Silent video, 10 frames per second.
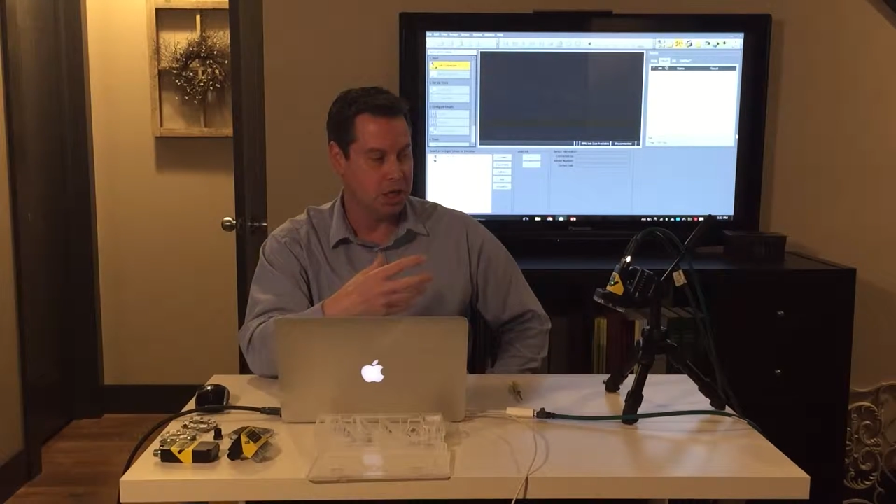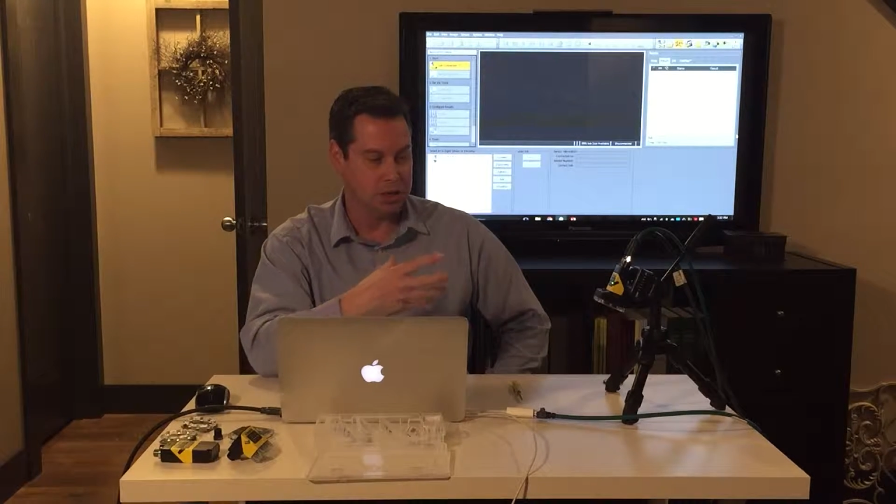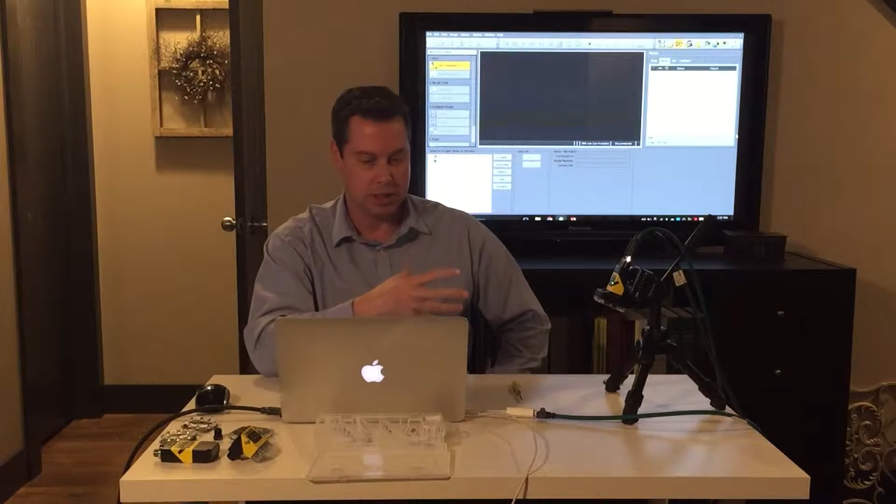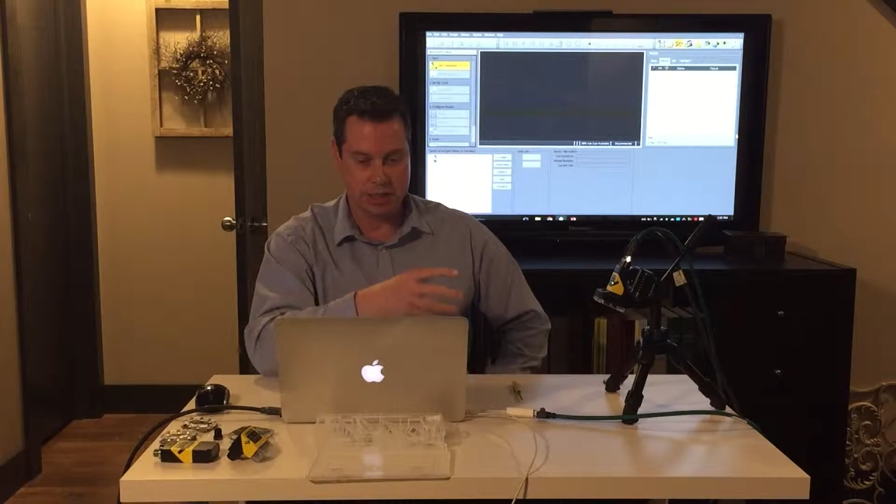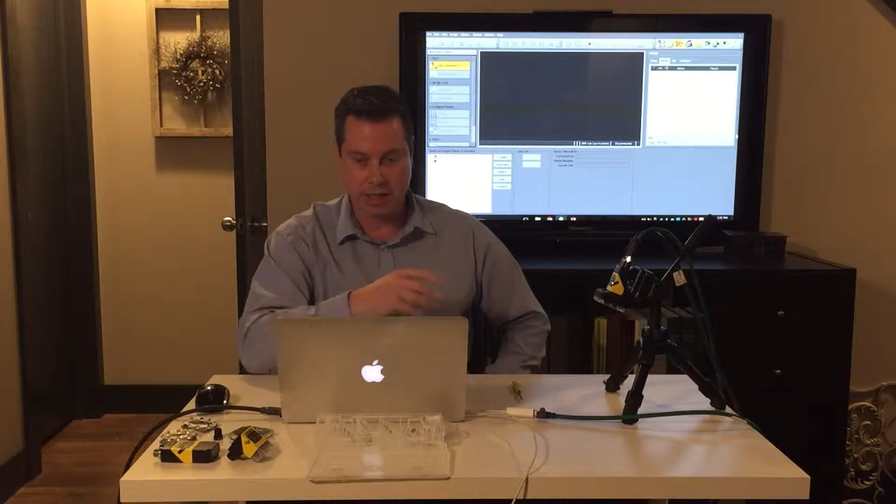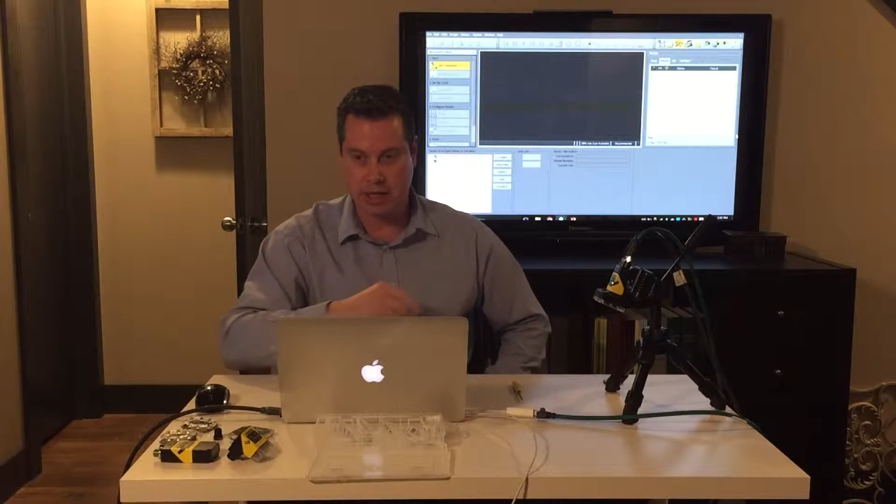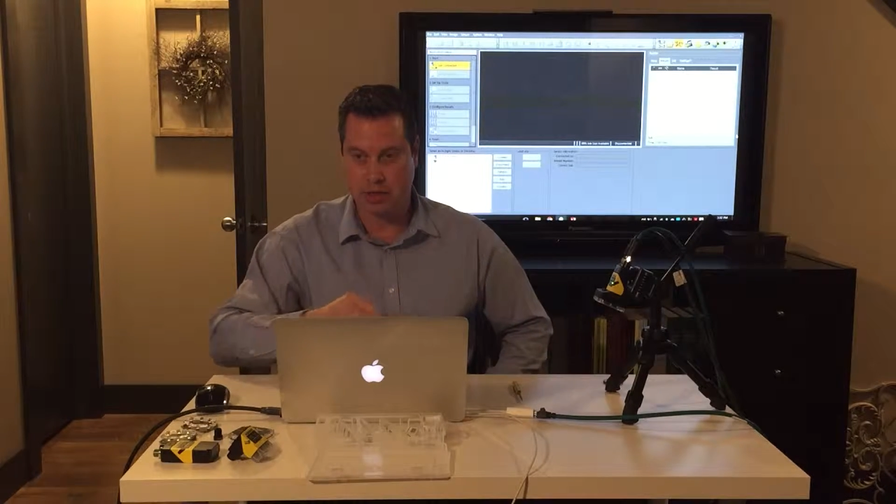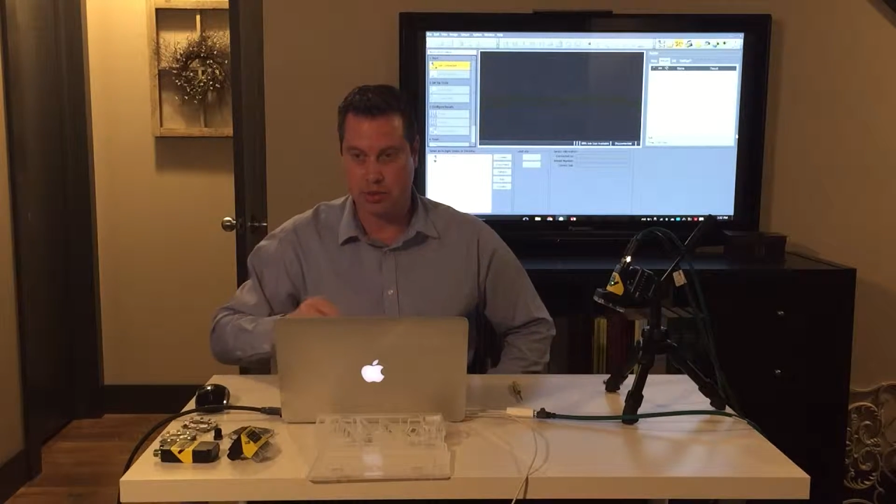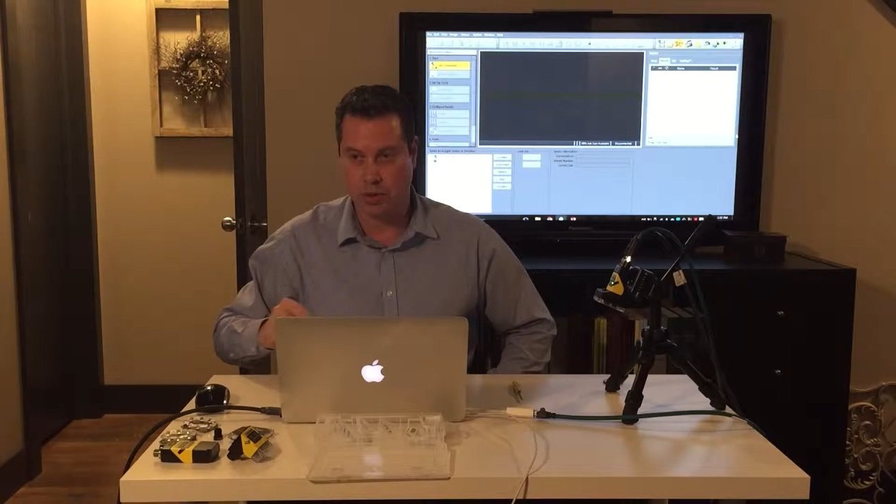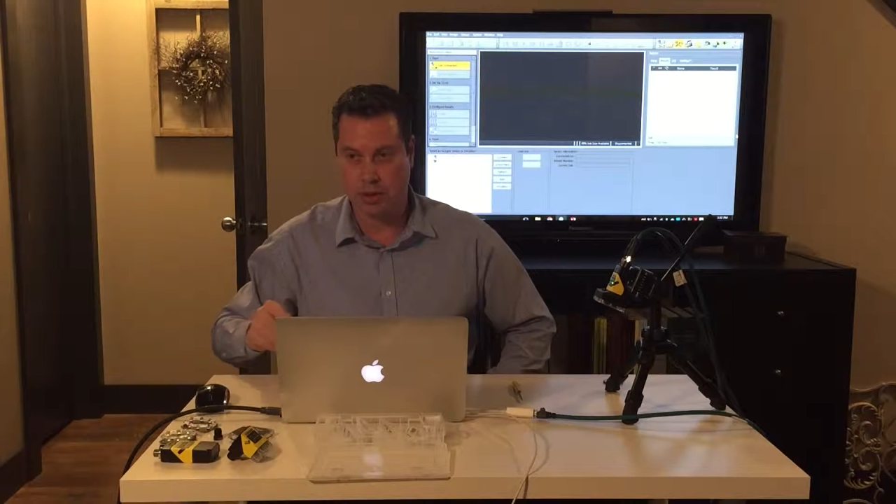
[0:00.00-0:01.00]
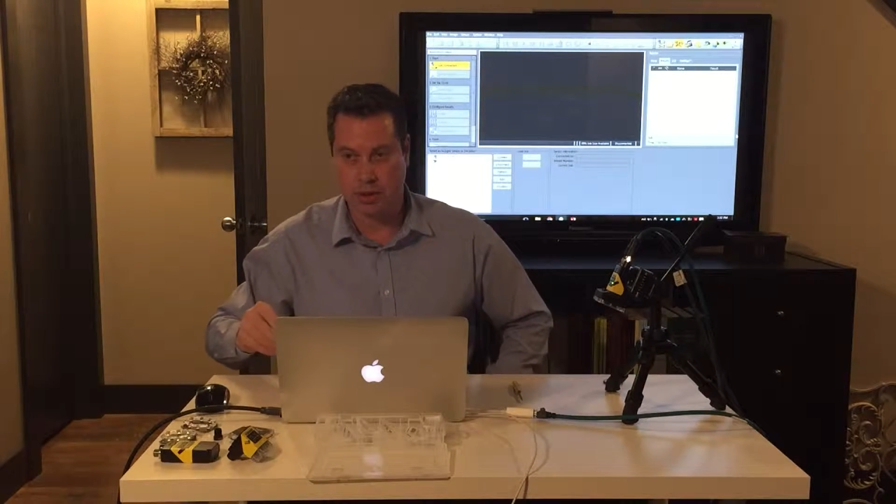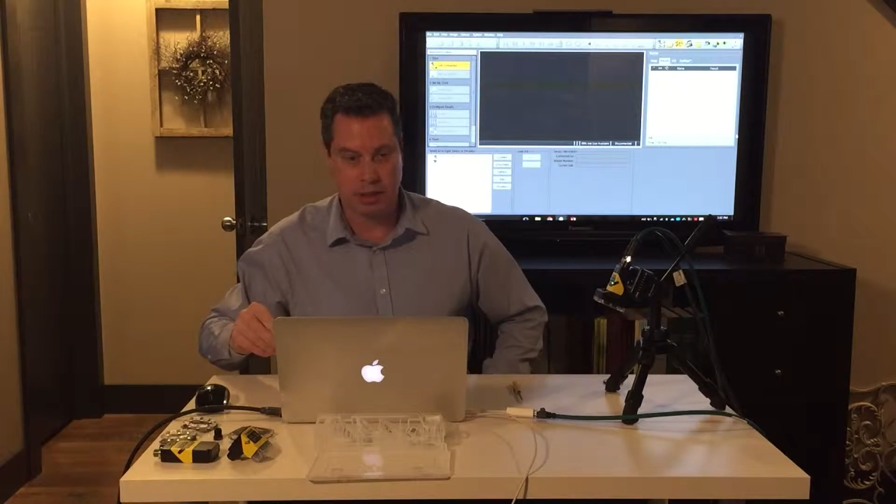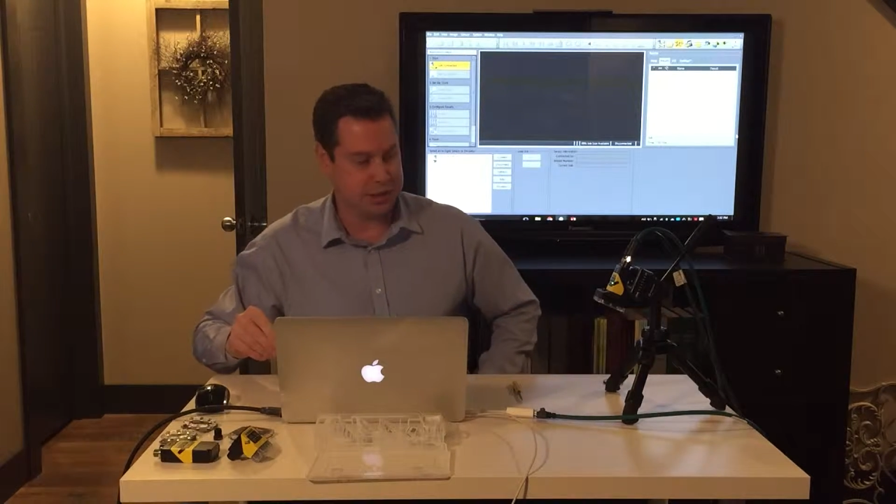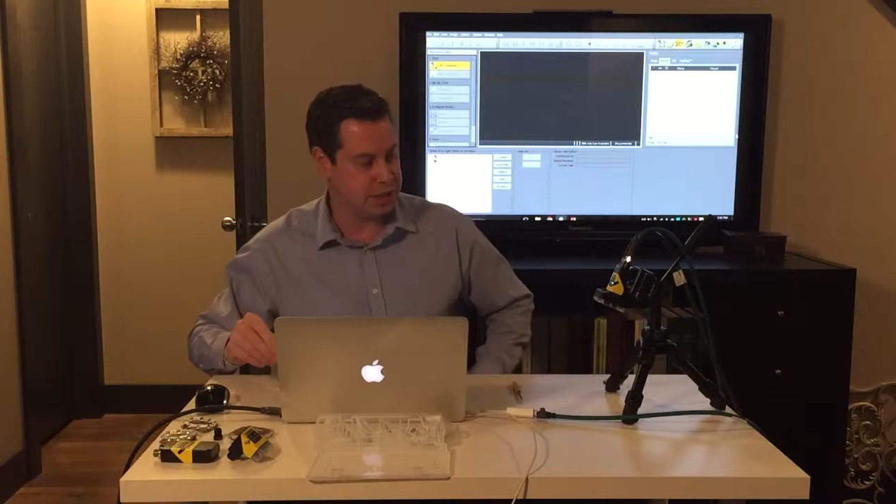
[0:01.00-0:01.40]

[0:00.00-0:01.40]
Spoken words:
So let's get into it. Let's